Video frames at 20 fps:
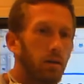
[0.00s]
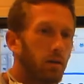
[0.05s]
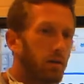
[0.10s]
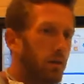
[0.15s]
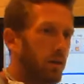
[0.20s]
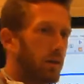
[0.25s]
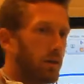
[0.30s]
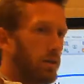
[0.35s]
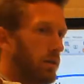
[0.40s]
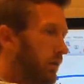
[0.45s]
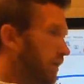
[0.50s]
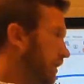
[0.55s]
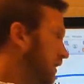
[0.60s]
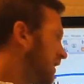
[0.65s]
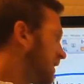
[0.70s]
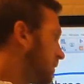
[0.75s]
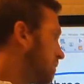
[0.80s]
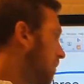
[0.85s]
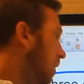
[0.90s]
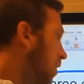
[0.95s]
So this is the
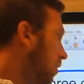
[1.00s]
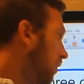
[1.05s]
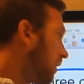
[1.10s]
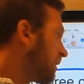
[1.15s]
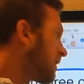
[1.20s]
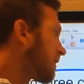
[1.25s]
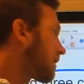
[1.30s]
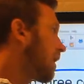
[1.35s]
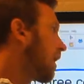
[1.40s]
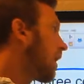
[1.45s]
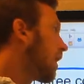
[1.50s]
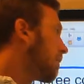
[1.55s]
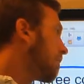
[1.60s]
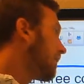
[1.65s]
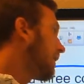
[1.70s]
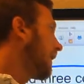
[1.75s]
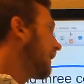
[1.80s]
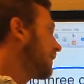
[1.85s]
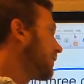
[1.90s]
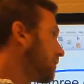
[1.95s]
smallest
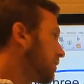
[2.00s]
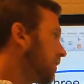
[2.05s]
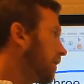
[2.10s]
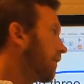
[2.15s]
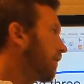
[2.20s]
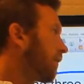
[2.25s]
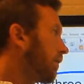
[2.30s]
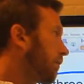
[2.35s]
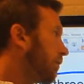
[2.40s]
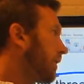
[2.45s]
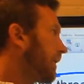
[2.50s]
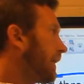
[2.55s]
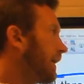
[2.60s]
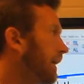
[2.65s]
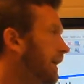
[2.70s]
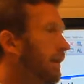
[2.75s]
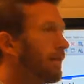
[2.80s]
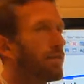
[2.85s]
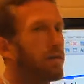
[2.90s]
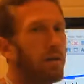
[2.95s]
combination of 3
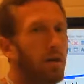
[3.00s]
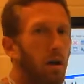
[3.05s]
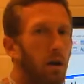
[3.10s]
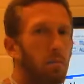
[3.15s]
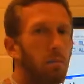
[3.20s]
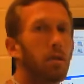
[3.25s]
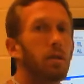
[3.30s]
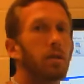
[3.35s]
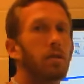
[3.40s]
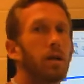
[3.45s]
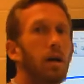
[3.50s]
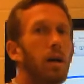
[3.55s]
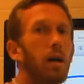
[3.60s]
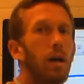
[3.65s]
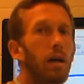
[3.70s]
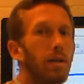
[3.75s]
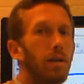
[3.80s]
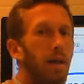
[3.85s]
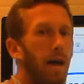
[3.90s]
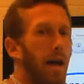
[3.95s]
even numbers
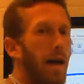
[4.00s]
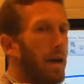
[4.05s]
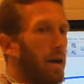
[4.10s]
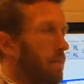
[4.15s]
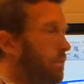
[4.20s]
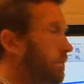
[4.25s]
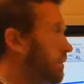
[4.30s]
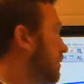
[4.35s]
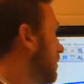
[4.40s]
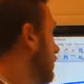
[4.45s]
that add up